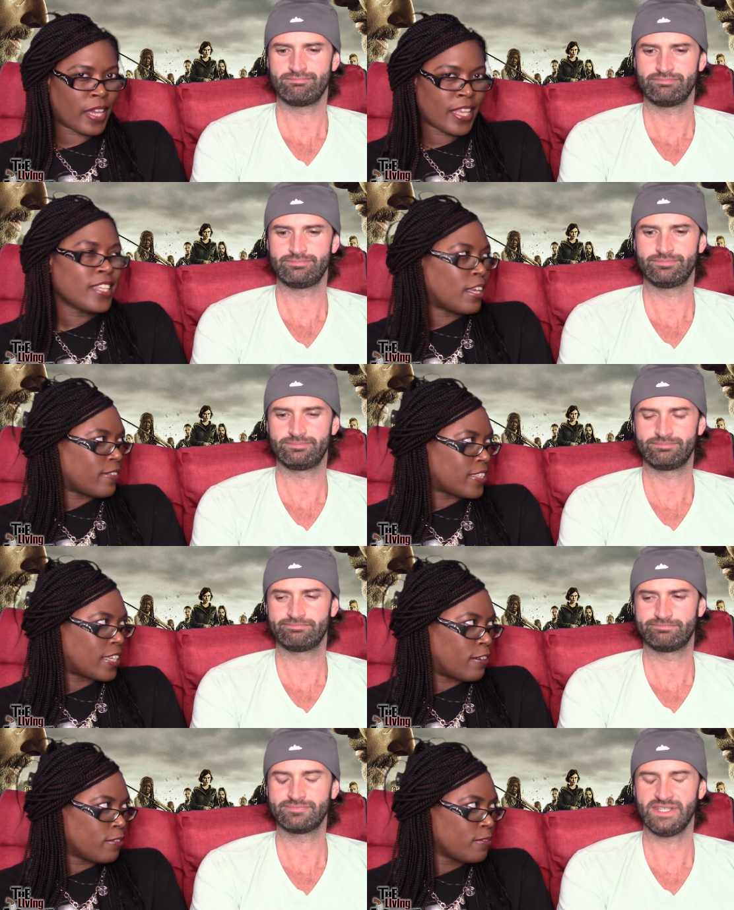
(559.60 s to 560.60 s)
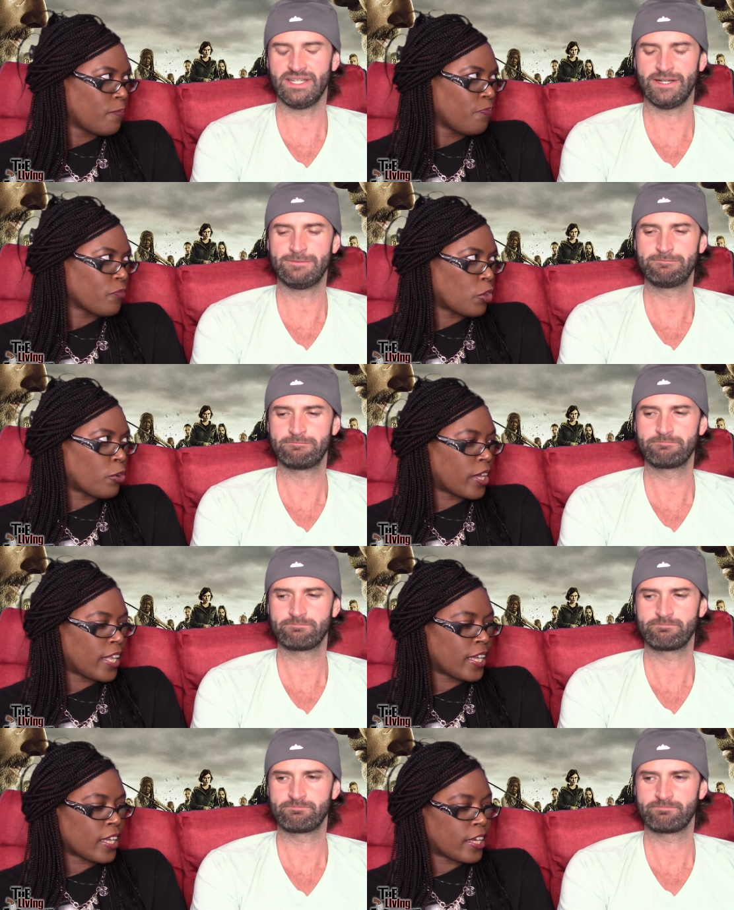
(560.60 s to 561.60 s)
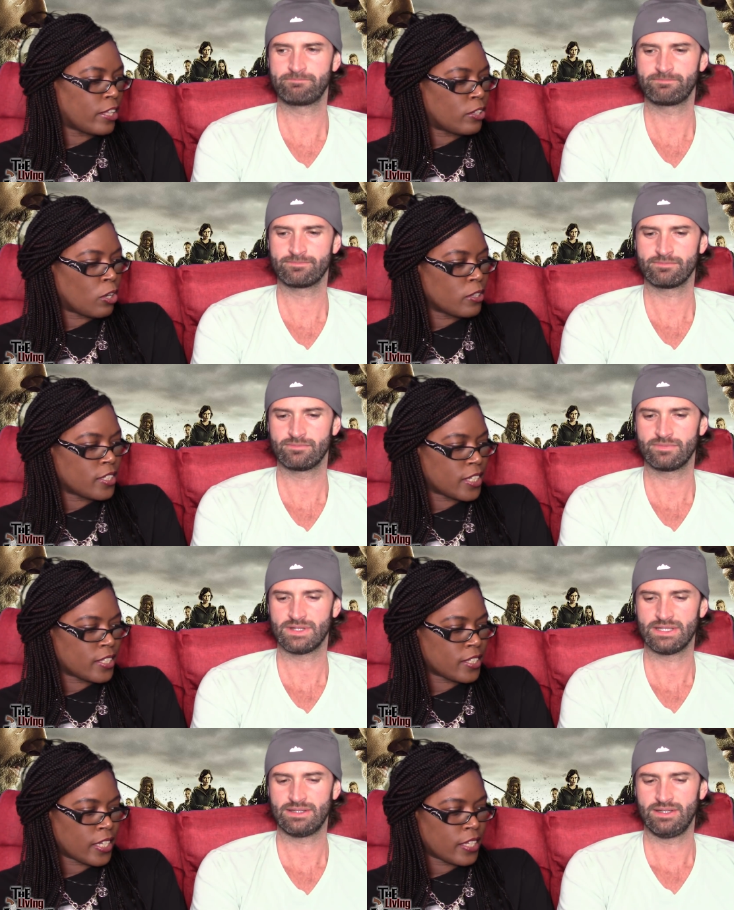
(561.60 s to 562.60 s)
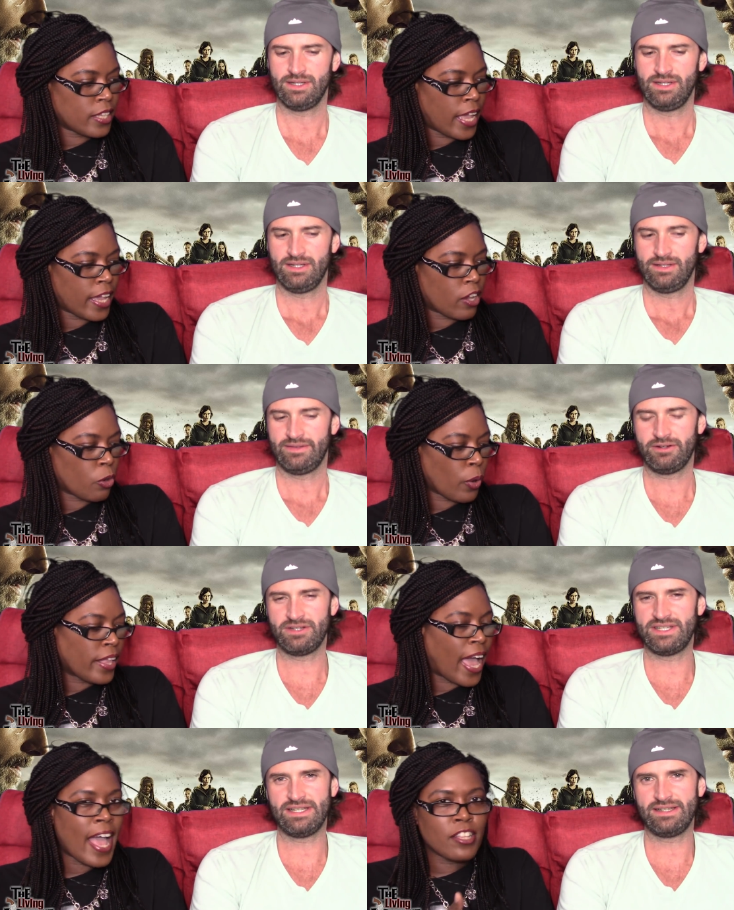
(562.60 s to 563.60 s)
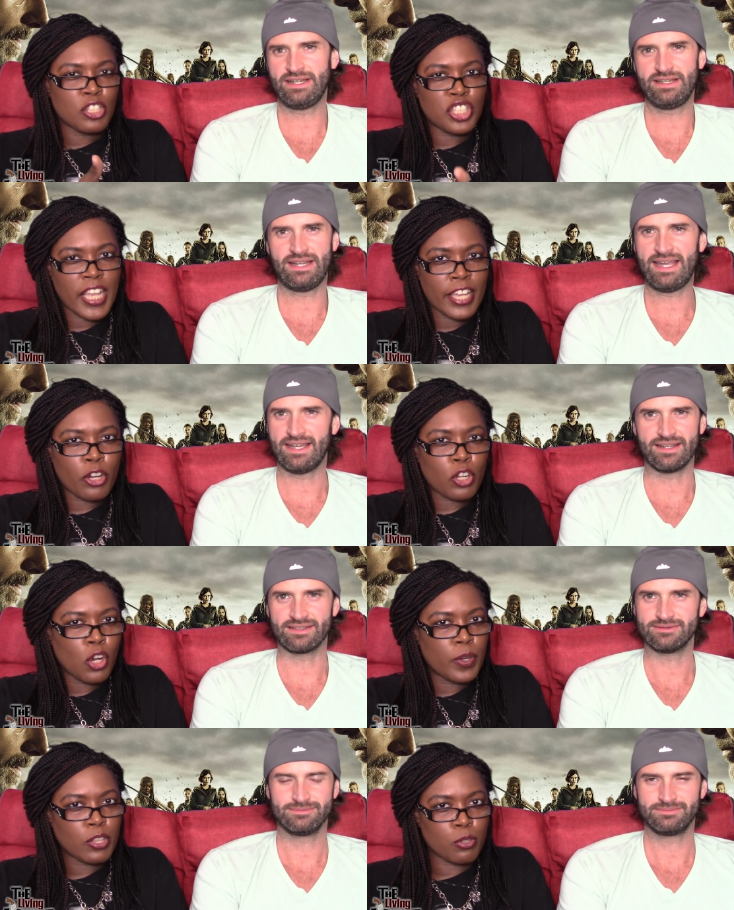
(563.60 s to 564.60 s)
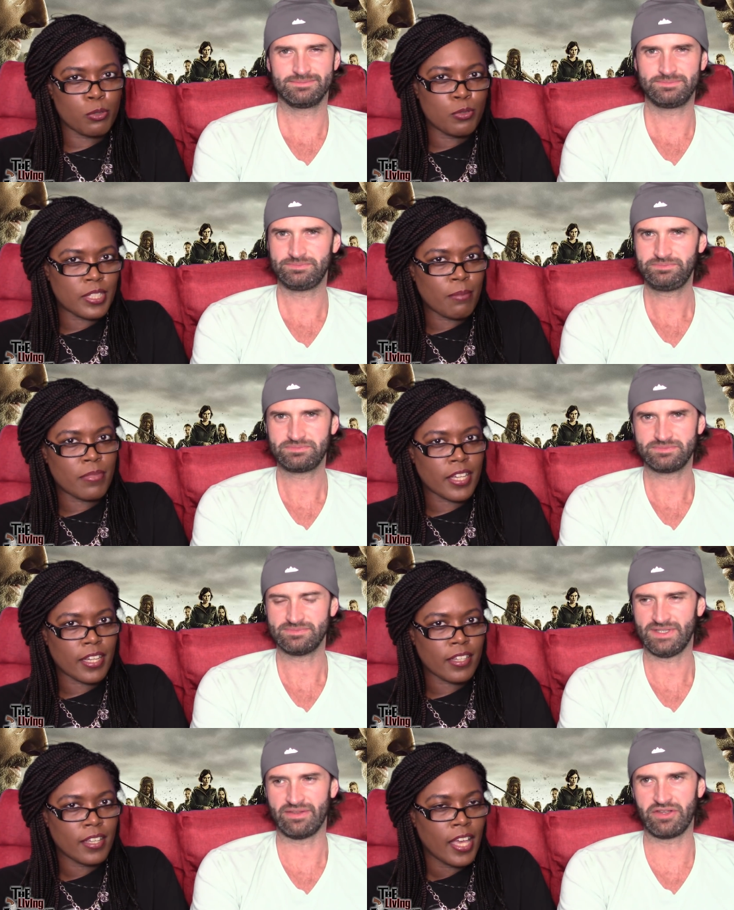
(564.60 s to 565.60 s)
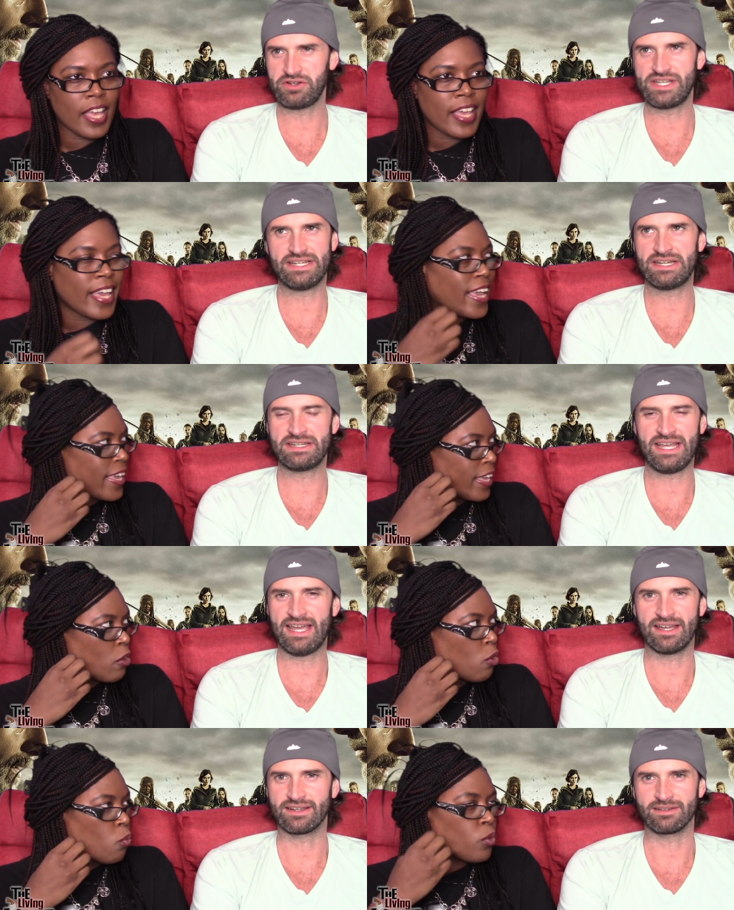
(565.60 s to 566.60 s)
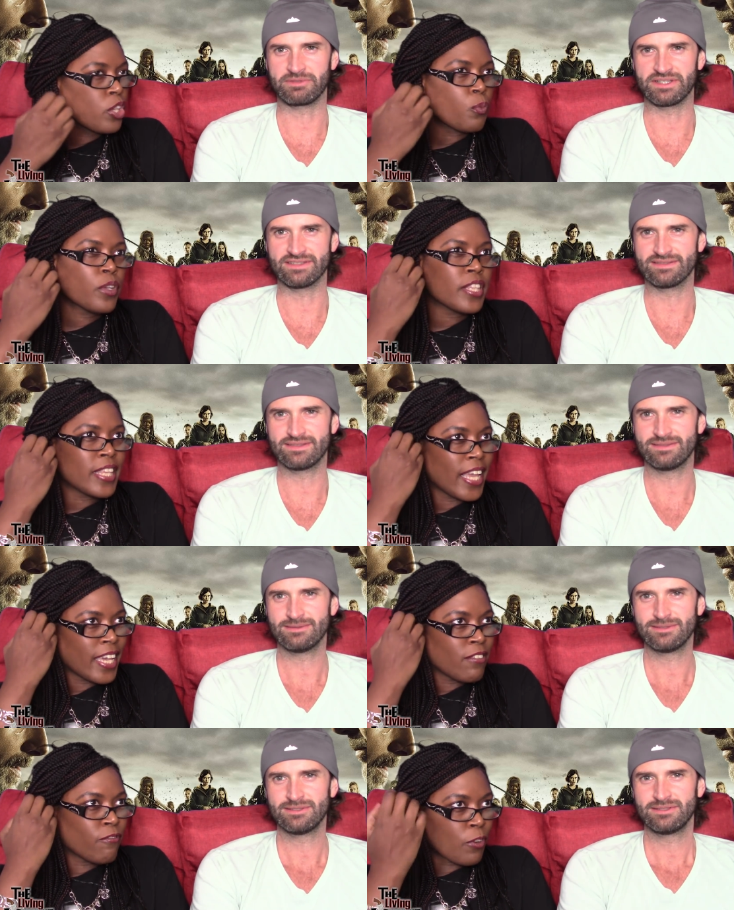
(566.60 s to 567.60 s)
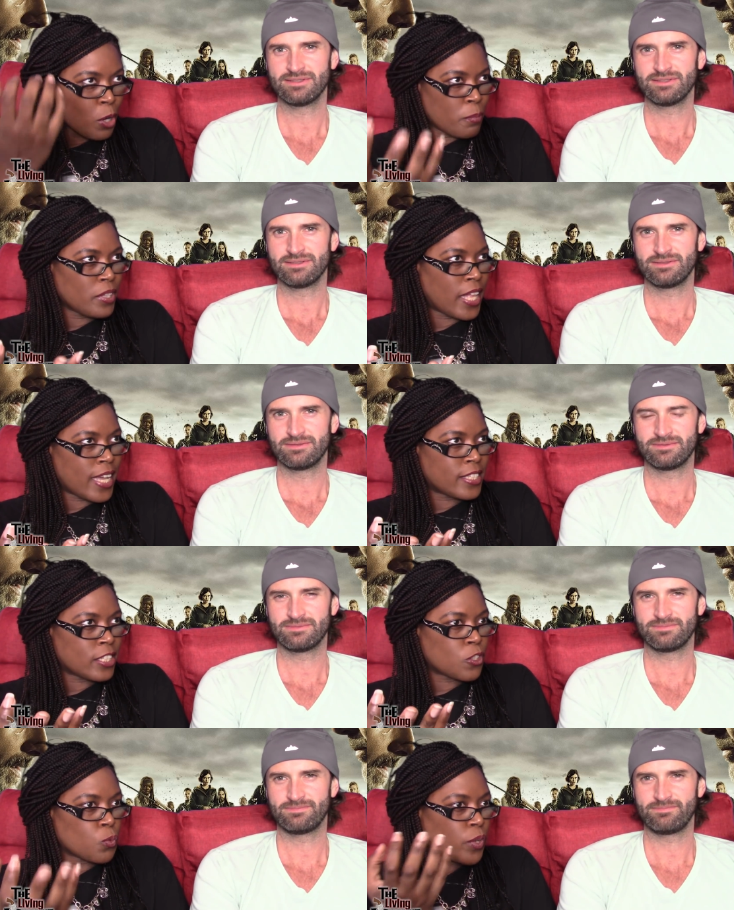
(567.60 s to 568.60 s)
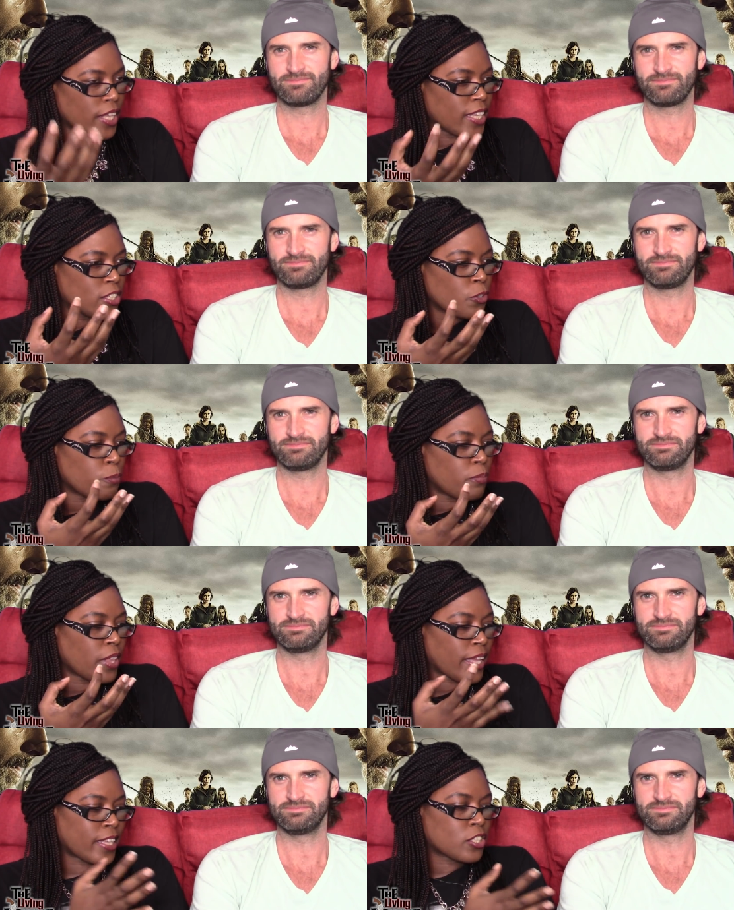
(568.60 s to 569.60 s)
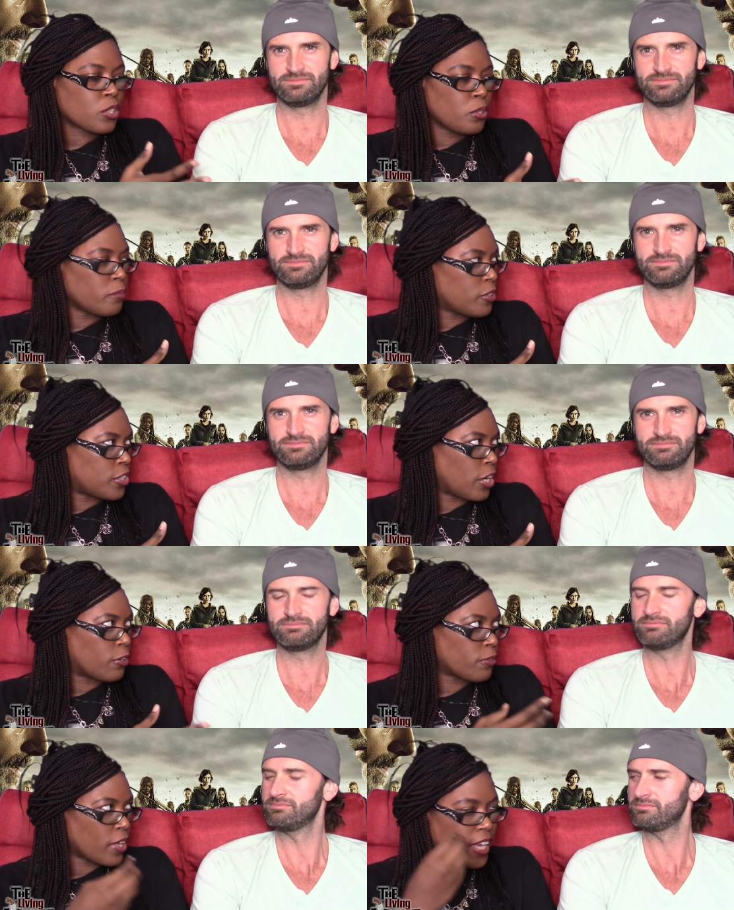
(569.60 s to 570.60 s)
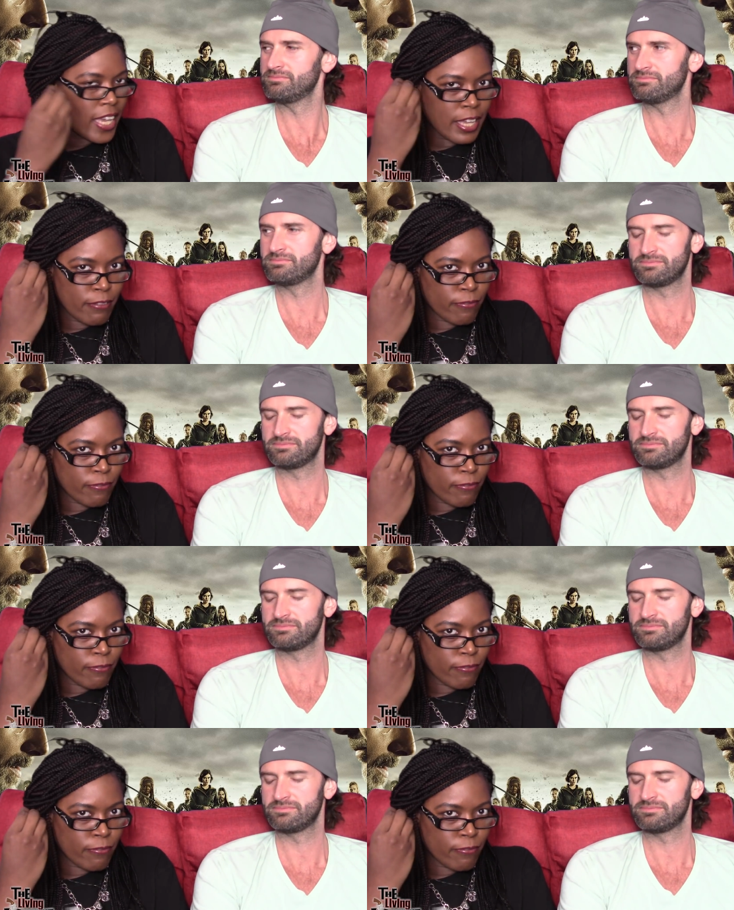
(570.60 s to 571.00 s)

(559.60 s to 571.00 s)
Speaker 1: in and of itself. Yeah. You're getting condolences and like they're like I understand you're going through something.
Speaker 2: Yeah, they're yin and yang. Well, I
Speaker 1: mean, no, well, Negan verbalizes what his own like excluding Michonne. He